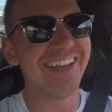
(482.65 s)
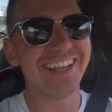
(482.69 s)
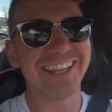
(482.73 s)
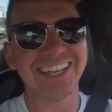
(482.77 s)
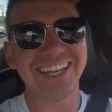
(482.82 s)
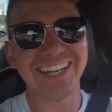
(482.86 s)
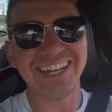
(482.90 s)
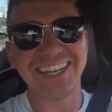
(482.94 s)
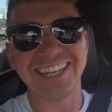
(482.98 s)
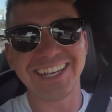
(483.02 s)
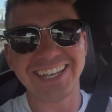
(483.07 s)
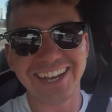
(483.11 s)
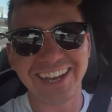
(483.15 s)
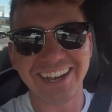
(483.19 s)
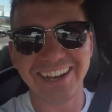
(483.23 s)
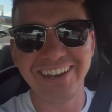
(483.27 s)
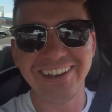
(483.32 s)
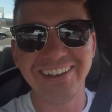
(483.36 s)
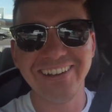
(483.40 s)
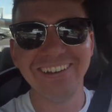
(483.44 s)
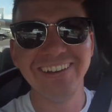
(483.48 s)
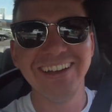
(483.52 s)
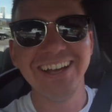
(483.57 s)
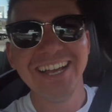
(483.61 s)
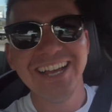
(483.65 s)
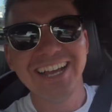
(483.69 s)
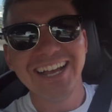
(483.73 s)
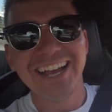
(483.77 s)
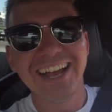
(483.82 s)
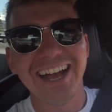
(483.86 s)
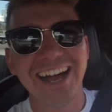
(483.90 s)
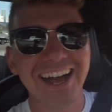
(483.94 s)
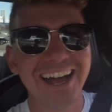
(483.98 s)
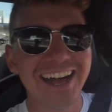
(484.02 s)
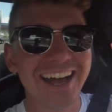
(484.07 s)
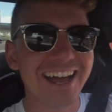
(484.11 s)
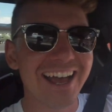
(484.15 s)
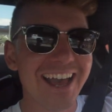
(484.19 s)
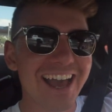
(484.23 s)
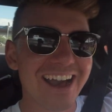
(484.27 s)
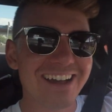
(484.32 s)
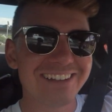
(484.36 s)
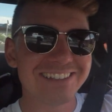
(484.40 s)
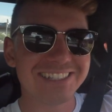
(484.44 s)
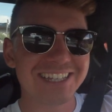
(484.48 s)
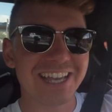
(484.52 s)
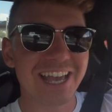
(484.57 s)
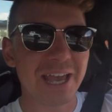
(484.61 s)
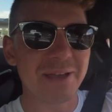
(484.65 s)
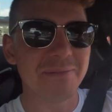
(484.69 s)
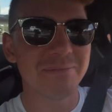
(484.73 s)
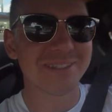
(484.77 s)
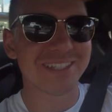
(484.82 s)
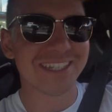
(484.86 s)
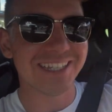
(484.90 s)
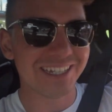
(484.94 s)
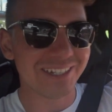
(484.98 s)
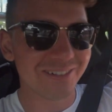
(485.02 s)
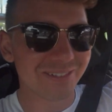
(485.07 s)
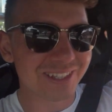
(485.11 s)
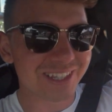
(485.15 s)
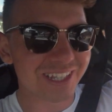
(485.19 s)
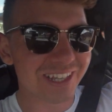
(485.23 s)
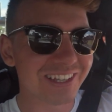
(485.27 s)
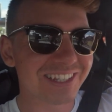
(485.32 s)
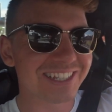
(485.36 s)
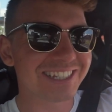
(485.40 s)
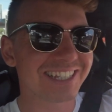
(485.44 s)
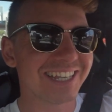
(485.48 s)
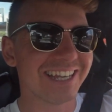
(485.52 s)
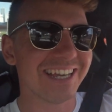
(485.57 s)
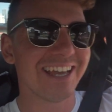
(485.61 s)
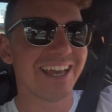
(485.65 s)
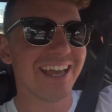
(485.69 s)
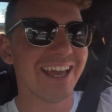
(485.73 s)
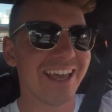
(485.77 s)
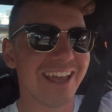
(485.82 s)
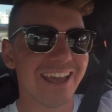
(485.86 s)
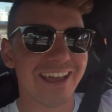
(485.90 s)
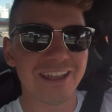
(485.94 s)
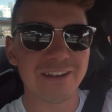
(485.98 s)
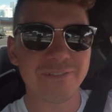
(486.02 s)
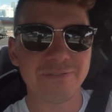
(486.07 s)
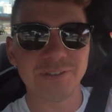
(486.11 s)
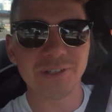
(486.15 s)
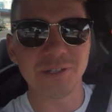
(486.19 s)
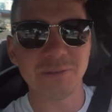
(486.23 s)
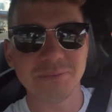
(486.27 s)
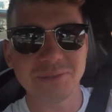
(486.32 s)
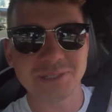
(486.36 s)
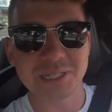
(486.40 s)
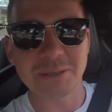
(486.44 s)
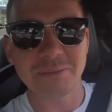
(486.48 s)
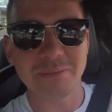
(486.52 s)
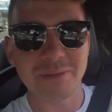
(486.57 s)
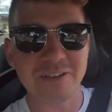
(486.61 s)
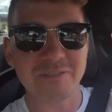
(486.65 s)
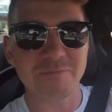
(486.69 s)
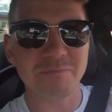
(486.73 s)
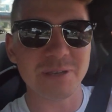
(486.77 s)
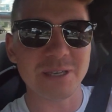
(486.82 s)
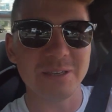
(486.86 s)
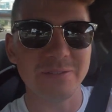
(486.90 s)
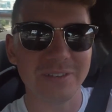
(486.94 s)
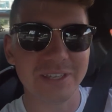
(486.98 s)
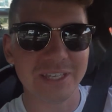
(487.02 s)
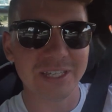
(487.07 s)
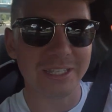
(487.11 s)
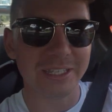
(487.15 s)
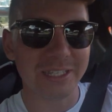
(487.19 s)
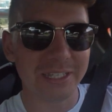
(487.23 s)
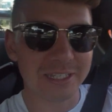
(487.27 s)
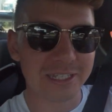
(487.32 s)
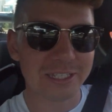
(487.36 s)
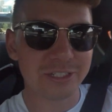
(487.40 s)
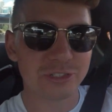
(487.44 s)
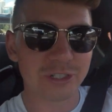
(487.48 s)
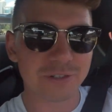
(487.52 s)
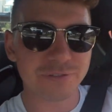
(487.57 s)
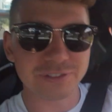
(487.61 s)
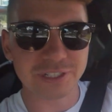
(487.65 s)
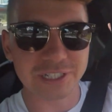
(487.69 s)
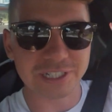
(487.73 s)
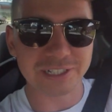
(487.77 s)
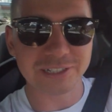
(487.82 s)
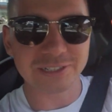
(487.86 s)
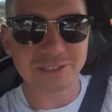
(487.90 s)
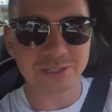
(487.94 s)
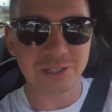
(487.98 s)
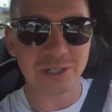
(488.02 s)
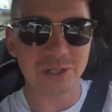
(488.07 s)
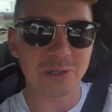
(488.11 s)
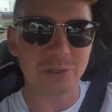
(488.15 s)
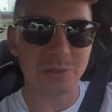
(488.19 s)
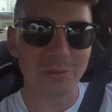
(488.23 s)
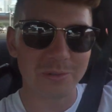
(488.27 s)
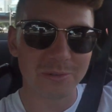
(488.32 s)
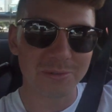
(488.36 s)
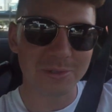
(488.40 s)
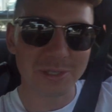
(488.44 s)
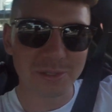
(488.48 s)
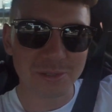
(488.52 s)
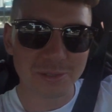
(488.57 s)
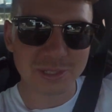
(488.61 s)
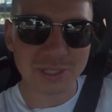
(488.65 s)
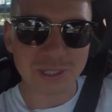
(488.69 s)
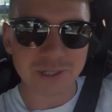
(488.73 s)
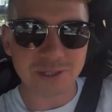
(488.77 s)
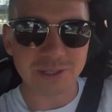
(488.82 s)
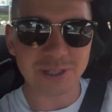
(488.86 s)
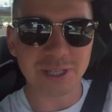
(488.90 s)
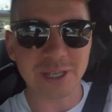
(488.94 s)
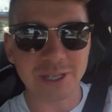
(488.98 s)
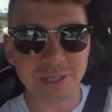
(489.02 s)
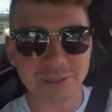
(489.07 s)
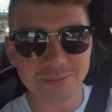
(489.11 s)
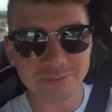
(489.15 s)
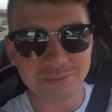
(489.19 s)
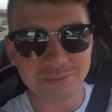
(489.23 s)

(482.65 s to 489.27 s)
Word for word: We're gonna go uh, out to Hampton with Oscar and film some FPV drifting. So we'll see you there.